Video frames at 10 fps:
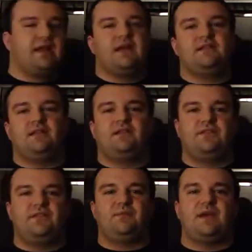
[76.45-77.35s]
and
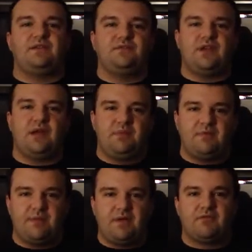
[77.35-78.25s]
this is my new setup
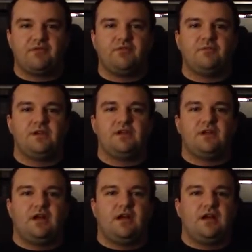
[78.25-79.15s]
in my bedroom
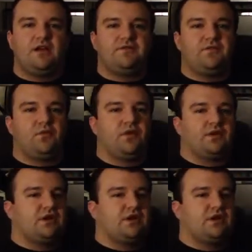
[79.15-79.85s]
for,